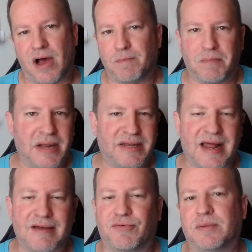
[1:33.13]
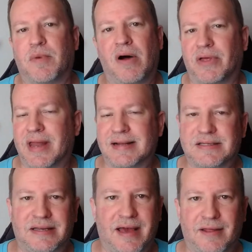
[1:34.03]
on Monday Night Football in
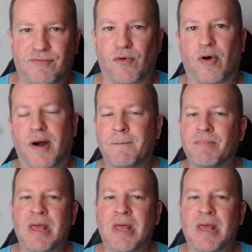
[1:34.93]
1994.